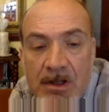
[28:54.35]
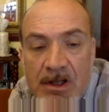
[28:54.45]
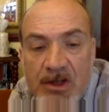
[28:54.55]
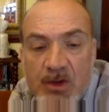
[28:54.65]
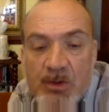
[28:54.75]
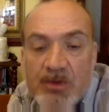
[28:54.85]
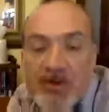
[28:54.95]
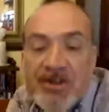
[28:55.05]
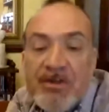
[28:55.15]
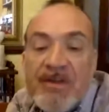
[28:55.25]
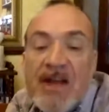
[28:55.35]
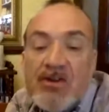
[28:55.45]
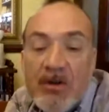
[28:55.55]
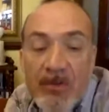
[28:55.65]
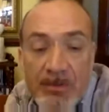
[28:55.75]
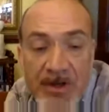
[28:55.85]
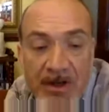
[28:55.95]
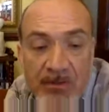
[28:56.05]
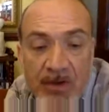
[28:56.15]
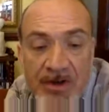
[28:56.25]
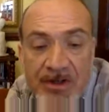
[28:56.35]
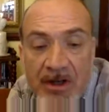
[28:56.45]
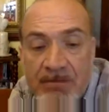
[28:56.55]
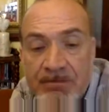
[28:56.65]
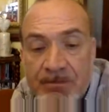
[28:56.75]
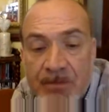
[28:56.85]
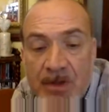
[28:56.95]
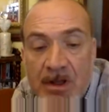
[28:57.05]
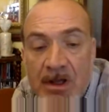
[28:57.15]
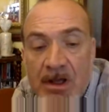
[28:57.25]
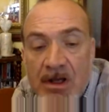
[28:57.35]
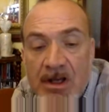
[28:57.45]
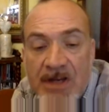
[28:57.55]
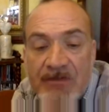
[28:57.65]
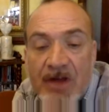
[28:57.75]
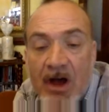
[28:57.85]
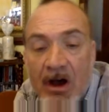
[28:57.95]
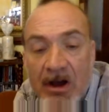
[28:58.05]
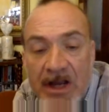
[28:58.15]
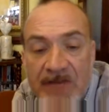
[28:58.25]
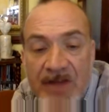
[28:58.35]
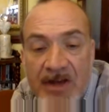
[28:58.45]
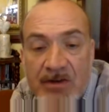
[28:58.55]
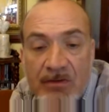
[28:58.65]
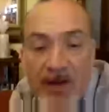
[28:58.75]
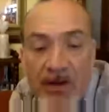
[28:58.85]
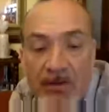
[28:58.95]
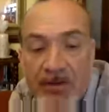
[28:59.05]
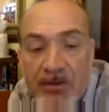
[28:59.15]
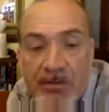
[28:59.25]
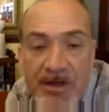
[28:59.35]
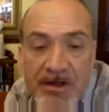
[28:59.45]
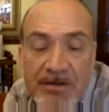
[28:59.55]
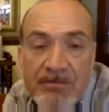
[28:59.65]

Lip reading: Usable to show the actual type of the object at runtime, can even hide the actual value of a new object.